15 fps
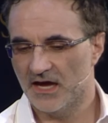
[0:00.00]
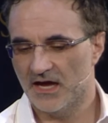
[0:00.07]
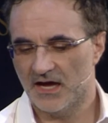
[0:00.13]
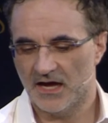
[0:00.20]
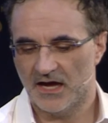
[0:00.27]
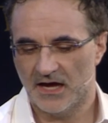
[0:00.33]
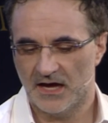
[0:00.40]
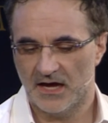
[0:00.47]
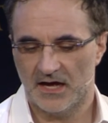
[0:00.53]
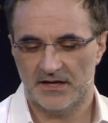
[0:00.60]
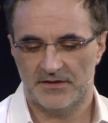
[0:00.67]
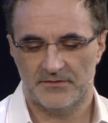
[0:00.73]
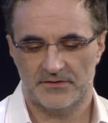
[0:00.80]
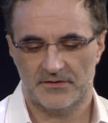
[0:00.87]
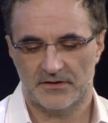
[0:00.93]

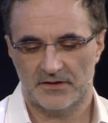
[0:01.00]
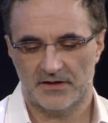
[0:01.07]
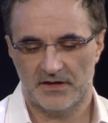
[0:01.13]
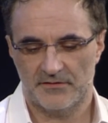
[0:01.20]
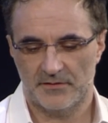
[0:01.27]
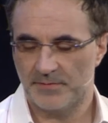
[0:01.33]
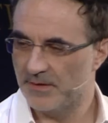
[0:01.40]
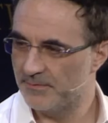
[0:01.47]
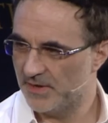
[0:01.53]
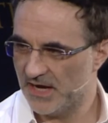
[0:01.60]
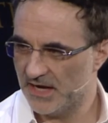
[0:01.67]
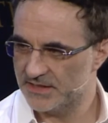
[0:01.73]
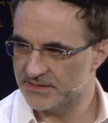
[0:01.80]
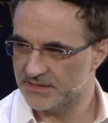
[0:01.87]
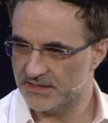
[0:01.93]
And giving people
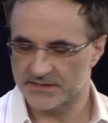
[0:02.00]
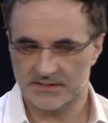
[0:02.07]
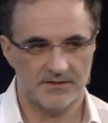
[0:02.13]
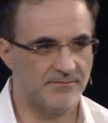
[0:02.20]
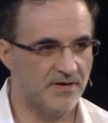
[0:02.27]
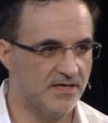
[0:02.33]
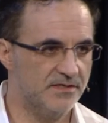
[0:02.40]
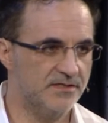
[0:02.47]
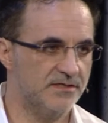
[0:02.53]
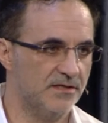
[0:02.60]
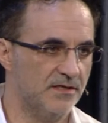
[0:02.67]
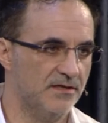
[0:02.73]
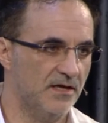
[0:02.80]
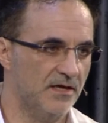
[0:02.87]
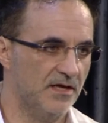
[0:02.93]
access to medicine
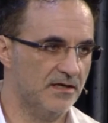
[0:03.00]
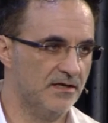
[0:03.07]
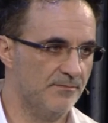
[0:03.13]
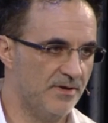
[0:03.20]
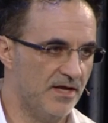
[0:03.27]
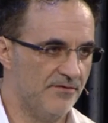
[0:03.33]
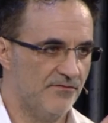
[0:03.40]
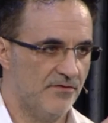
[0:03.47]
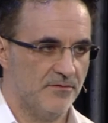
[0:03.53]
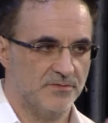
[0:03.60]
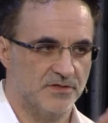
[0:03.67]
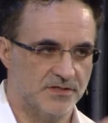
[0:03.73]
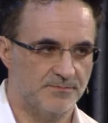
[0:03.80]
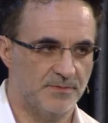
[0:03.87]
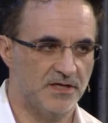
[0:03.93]
and then getting a platform
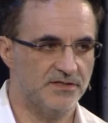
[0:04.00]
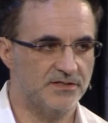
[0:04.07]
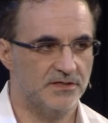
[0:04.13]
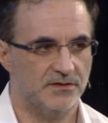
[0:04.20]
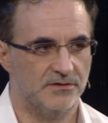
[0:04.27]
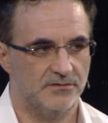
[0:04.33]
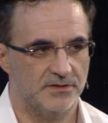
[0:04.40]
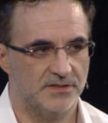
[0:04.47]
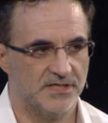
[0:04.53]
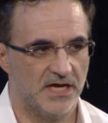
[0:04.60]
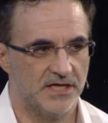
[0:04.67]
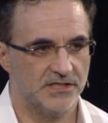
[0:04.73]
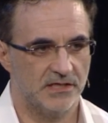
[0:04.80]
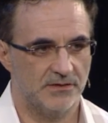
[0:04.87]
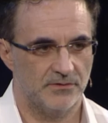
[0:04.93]
to speak to you is
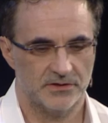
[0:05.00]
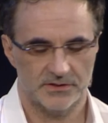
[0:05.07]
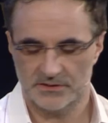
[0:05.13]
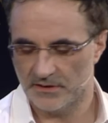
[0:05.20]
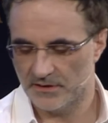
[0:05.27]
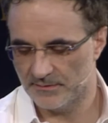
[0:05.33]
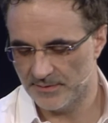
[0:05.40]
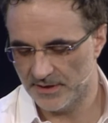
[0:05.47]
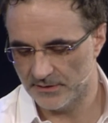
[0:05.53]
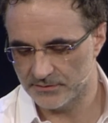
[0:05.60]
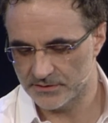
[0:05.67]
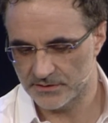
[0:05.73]
actually what it's all about.